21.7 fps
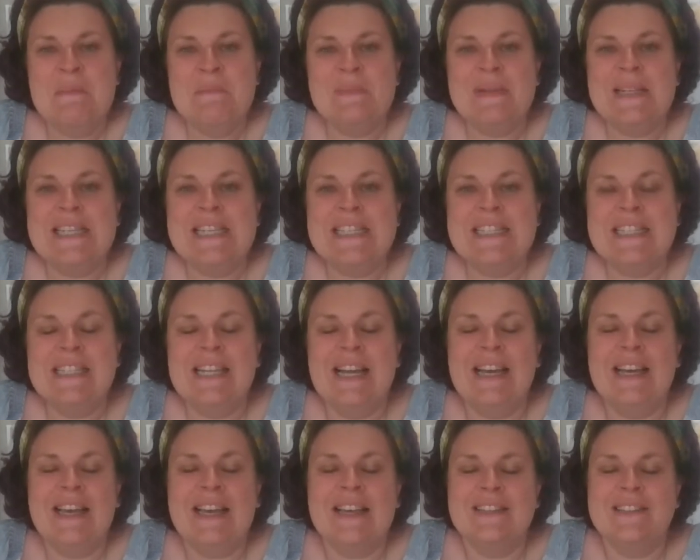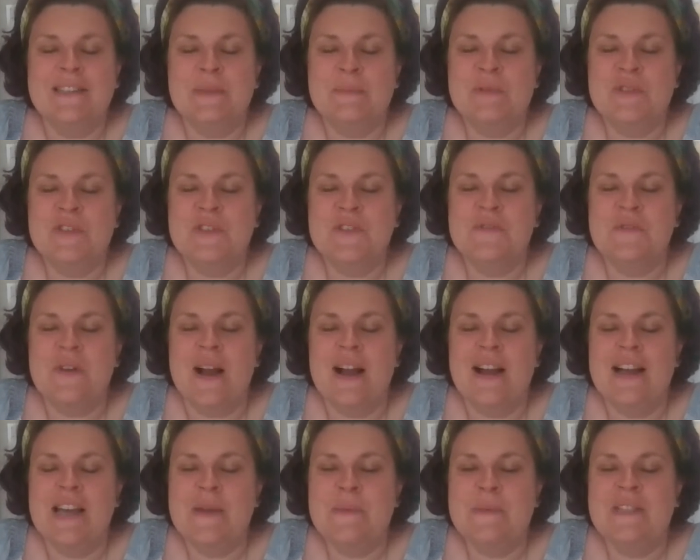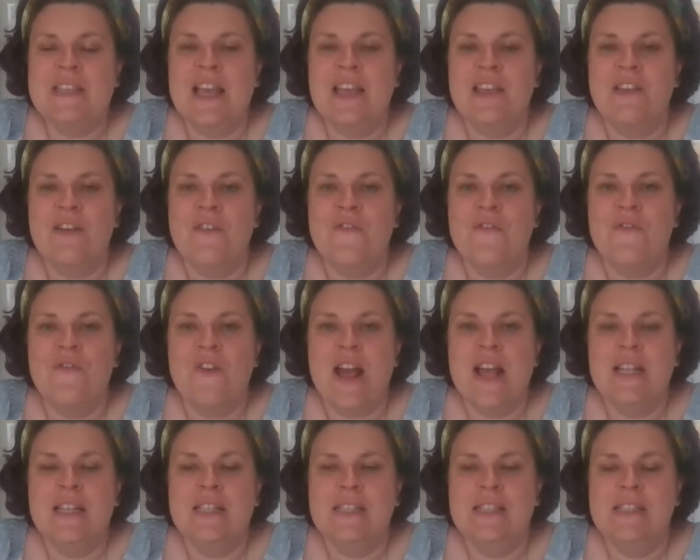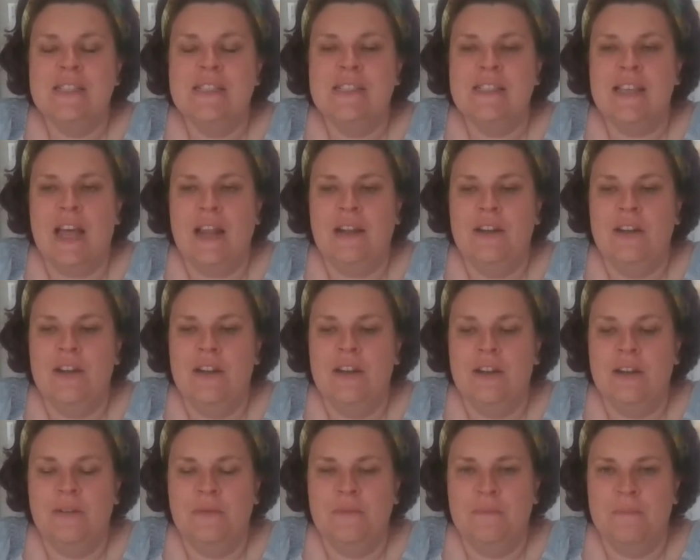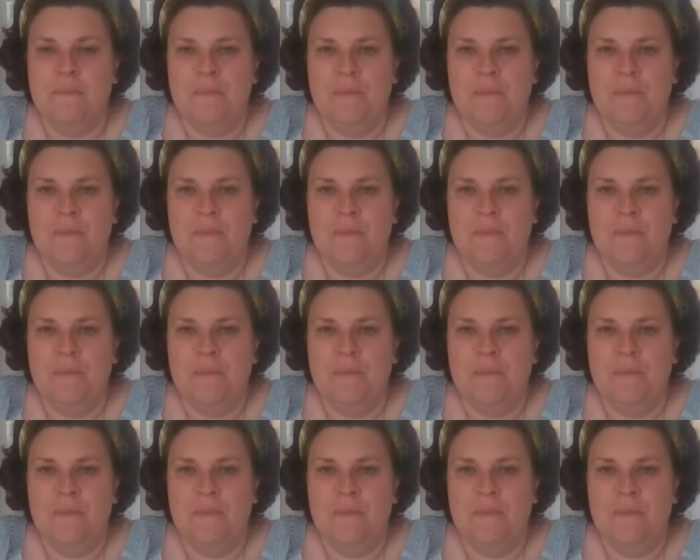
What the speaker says: Please like, subscribe, tell your friends, and